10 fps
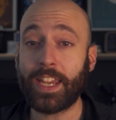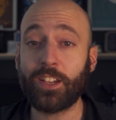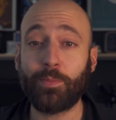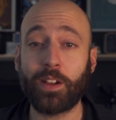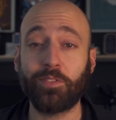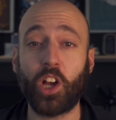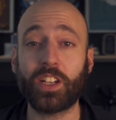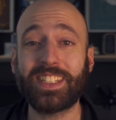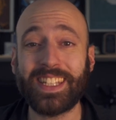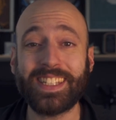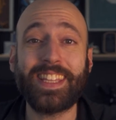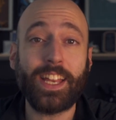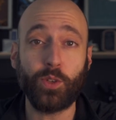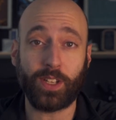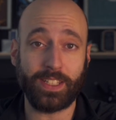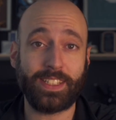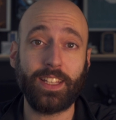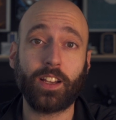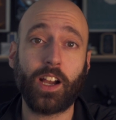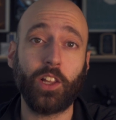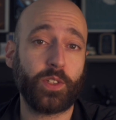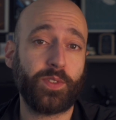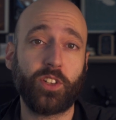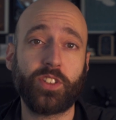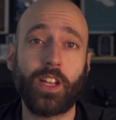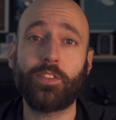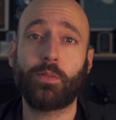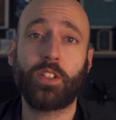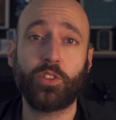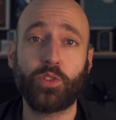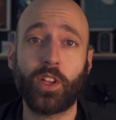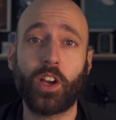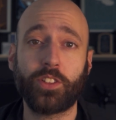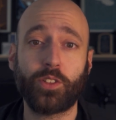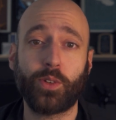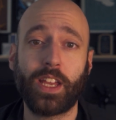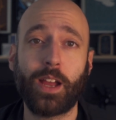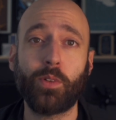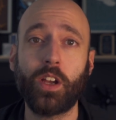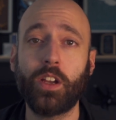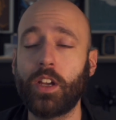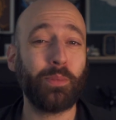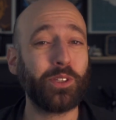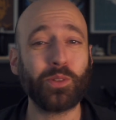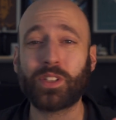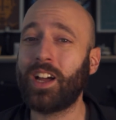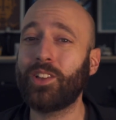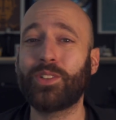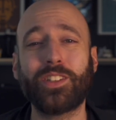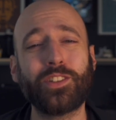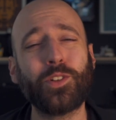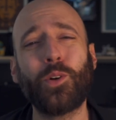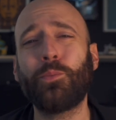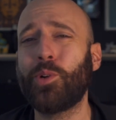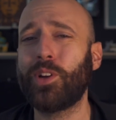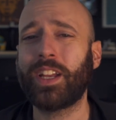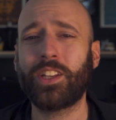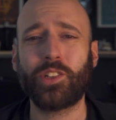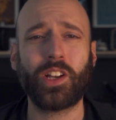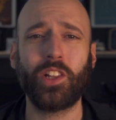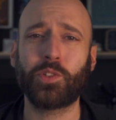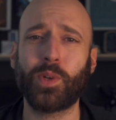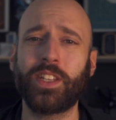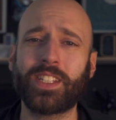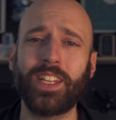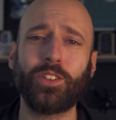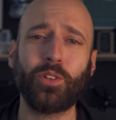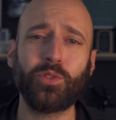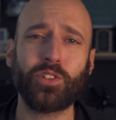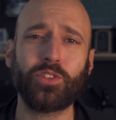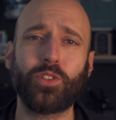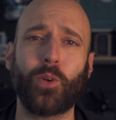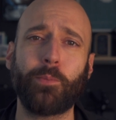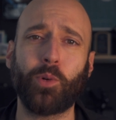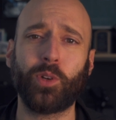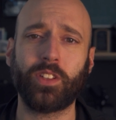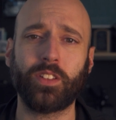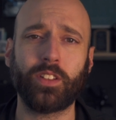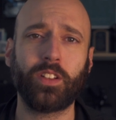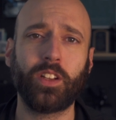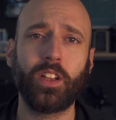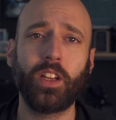Any of my vlogs since then, you can see the colors for yourselves. I'm still shooting on a Sony camera, but those colors is so important to get your colors right. Skin tones are so important.